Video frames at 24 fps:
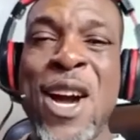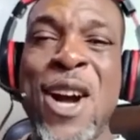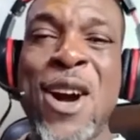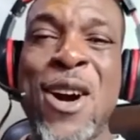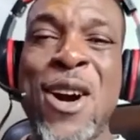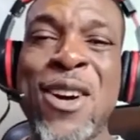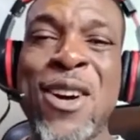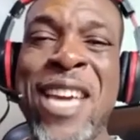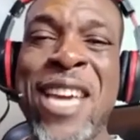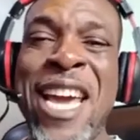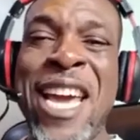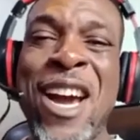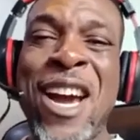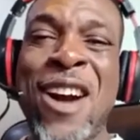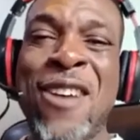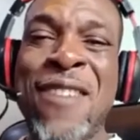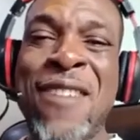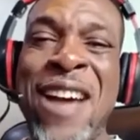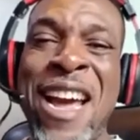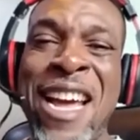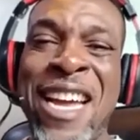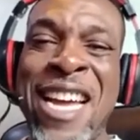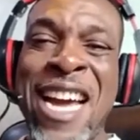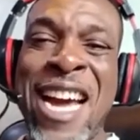Okay, all
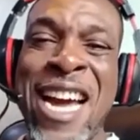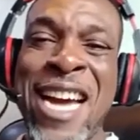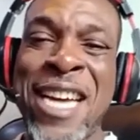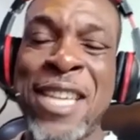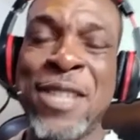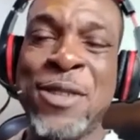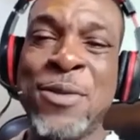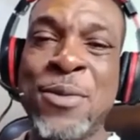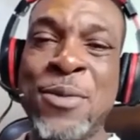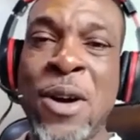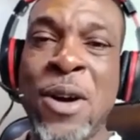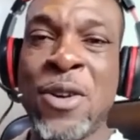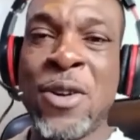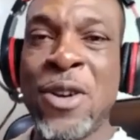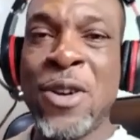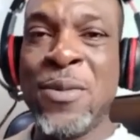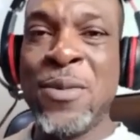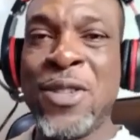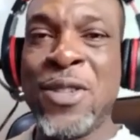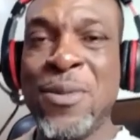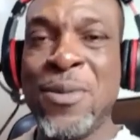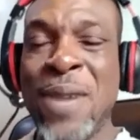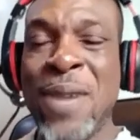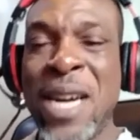right guys,
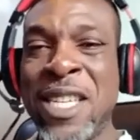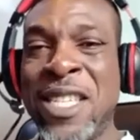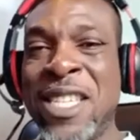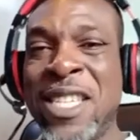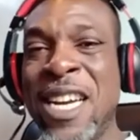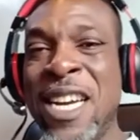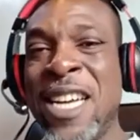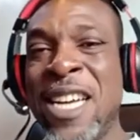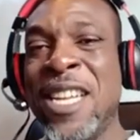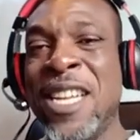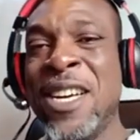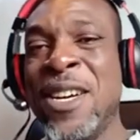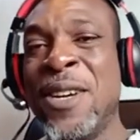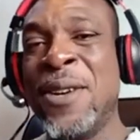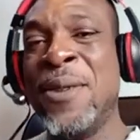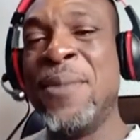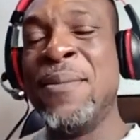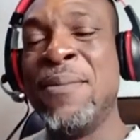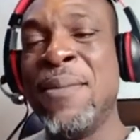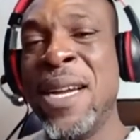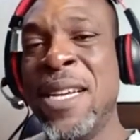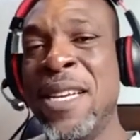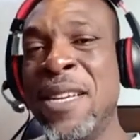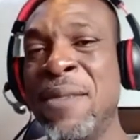welcome to my channel.
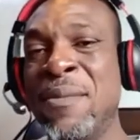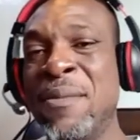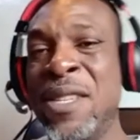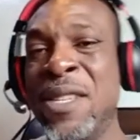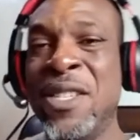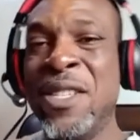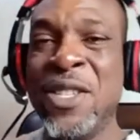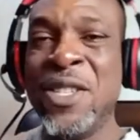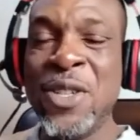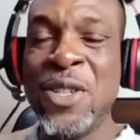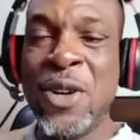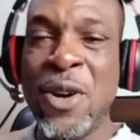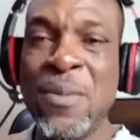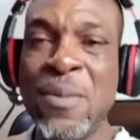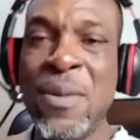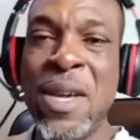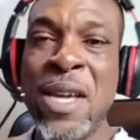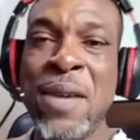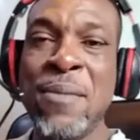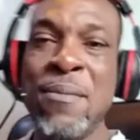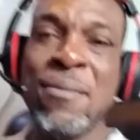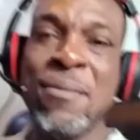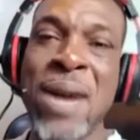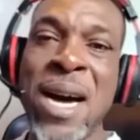My name is
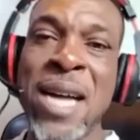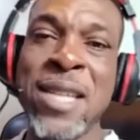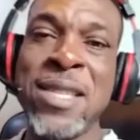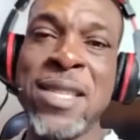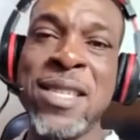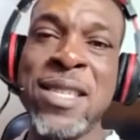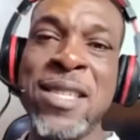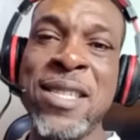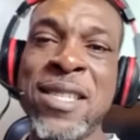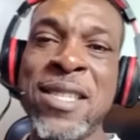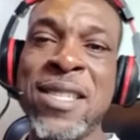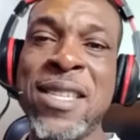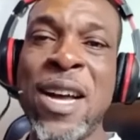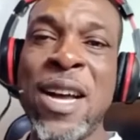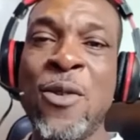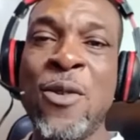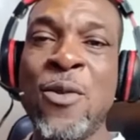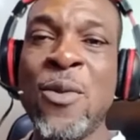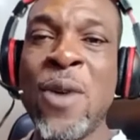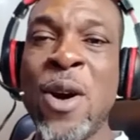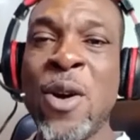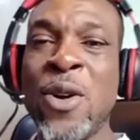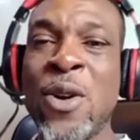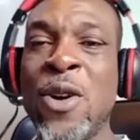Yomi Martins and
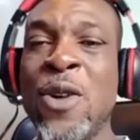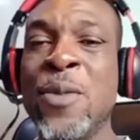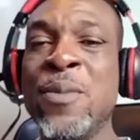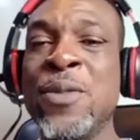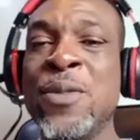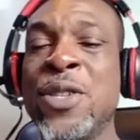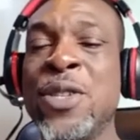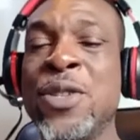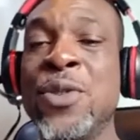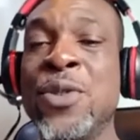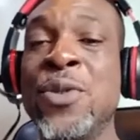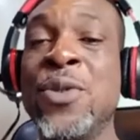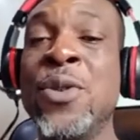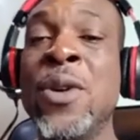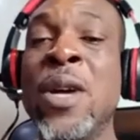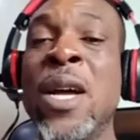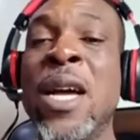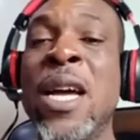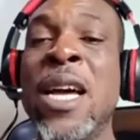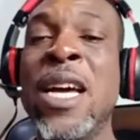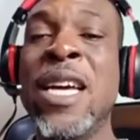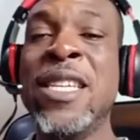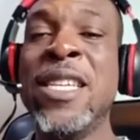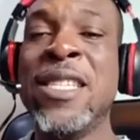welcome to
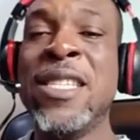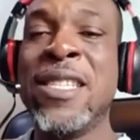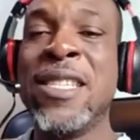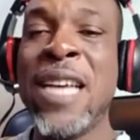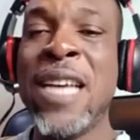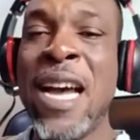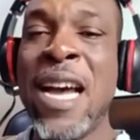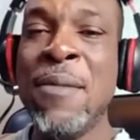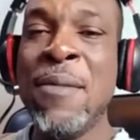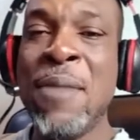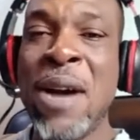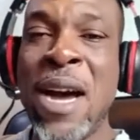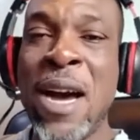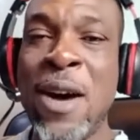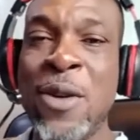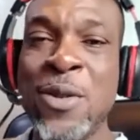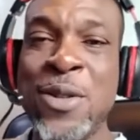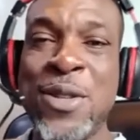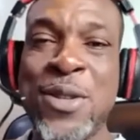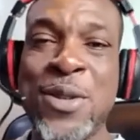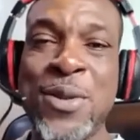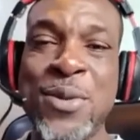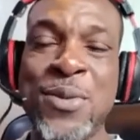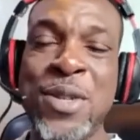
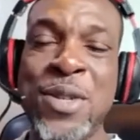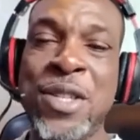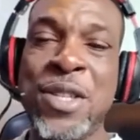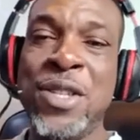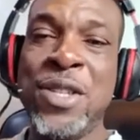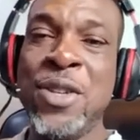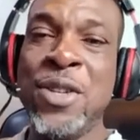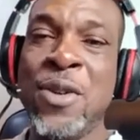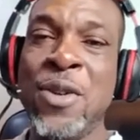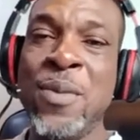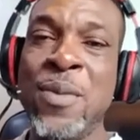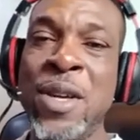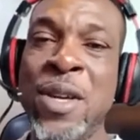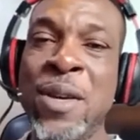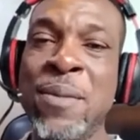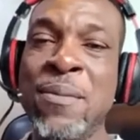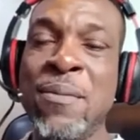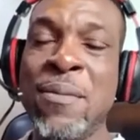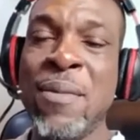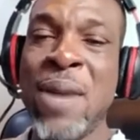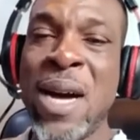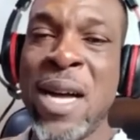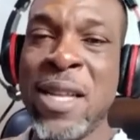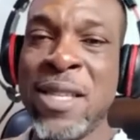Timeout with Yomi
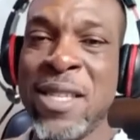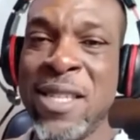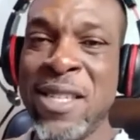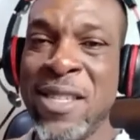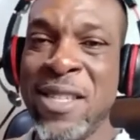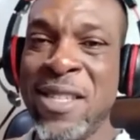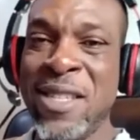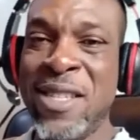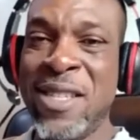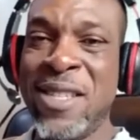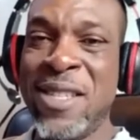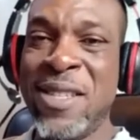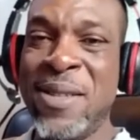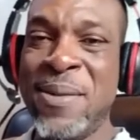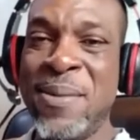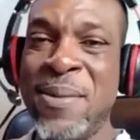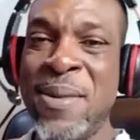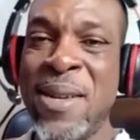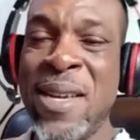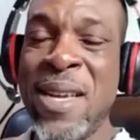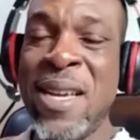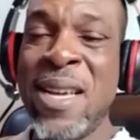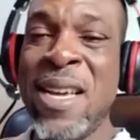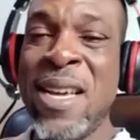Martins.
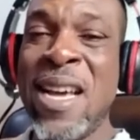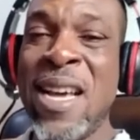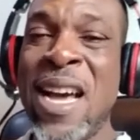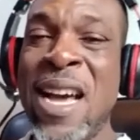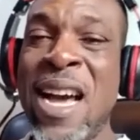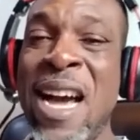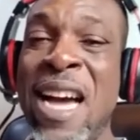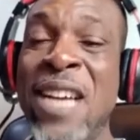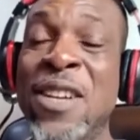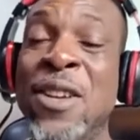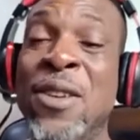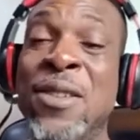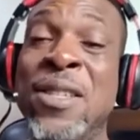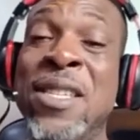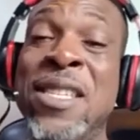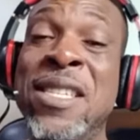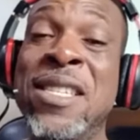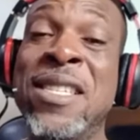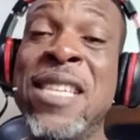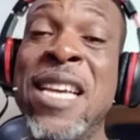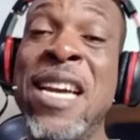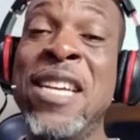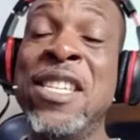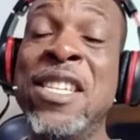And on
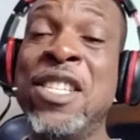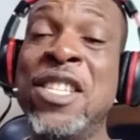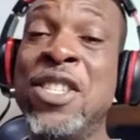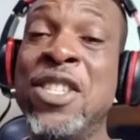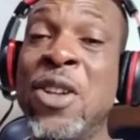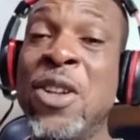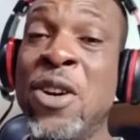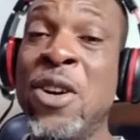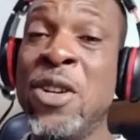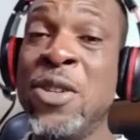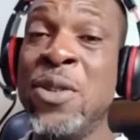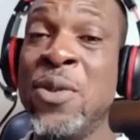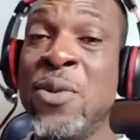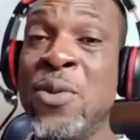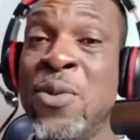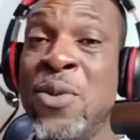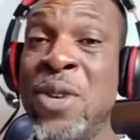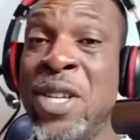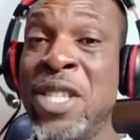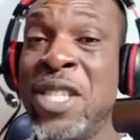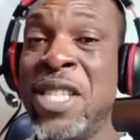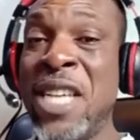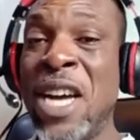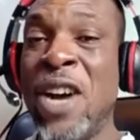this edition,
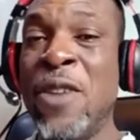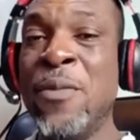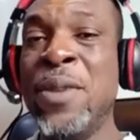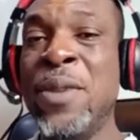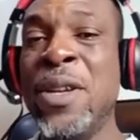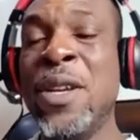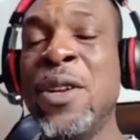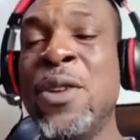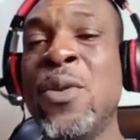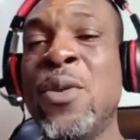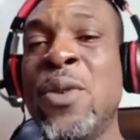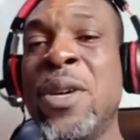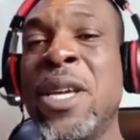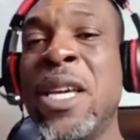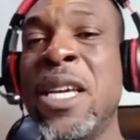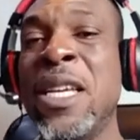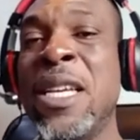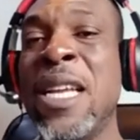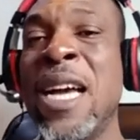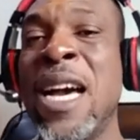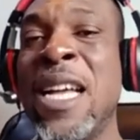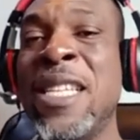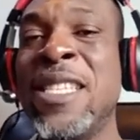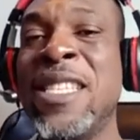we shall be
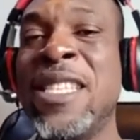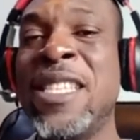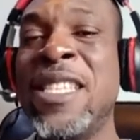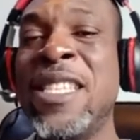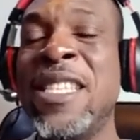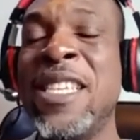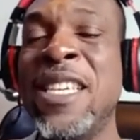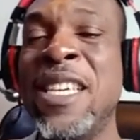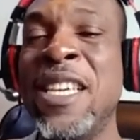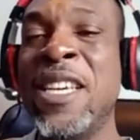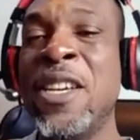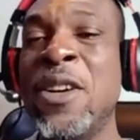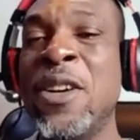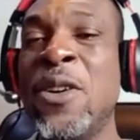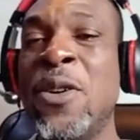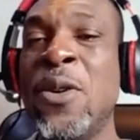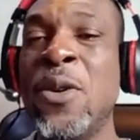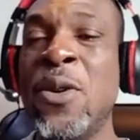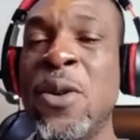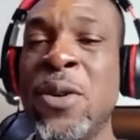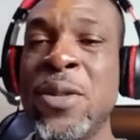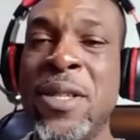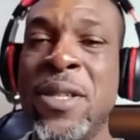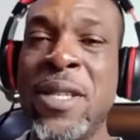looking at
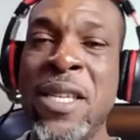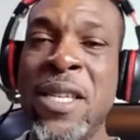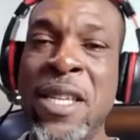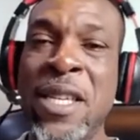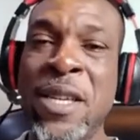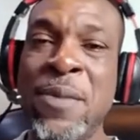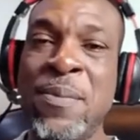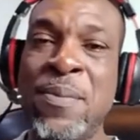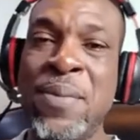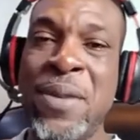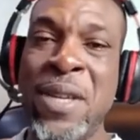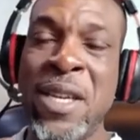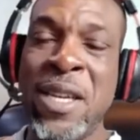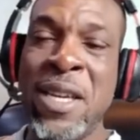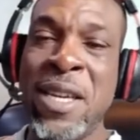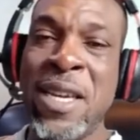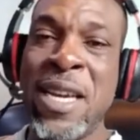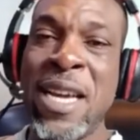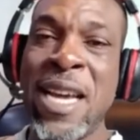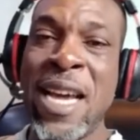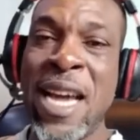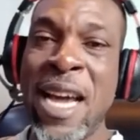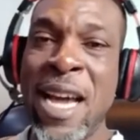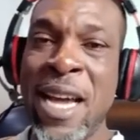
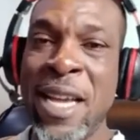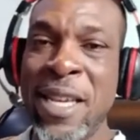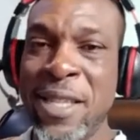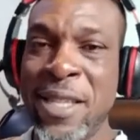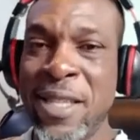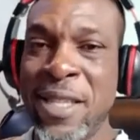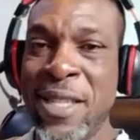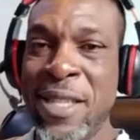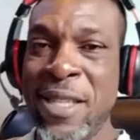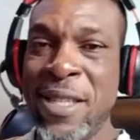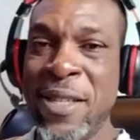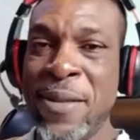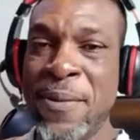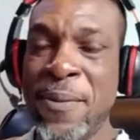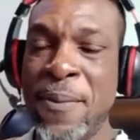COTPS.